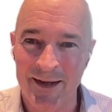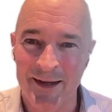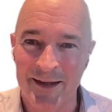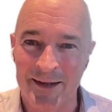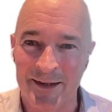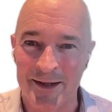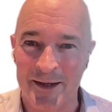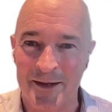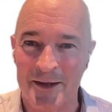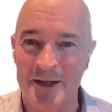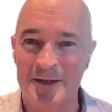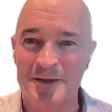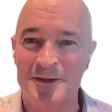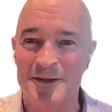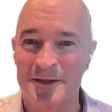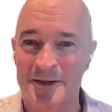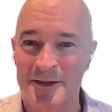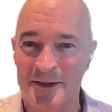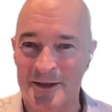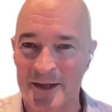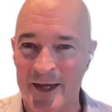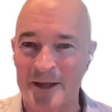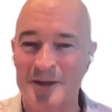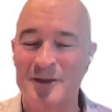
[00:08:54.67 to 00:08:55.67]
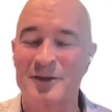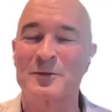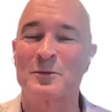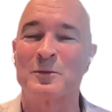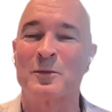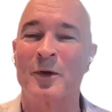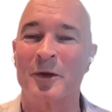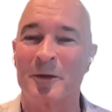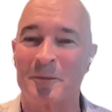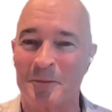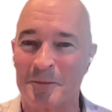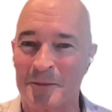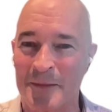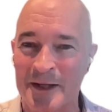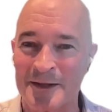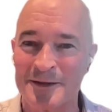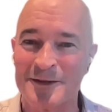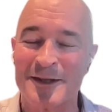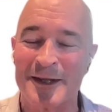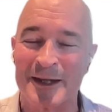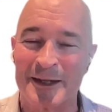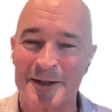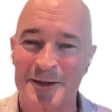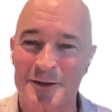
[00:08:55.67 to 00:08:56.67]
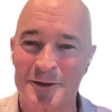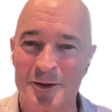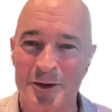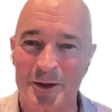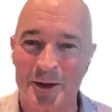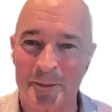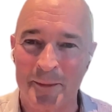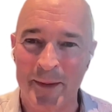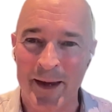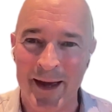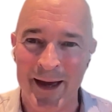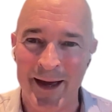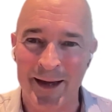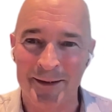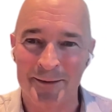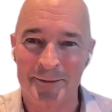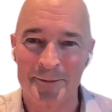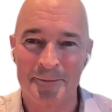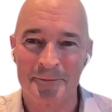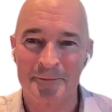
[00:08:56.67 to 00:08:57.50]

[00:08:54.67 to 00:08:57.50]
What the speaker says: Yeah, that's what Medtech is all about.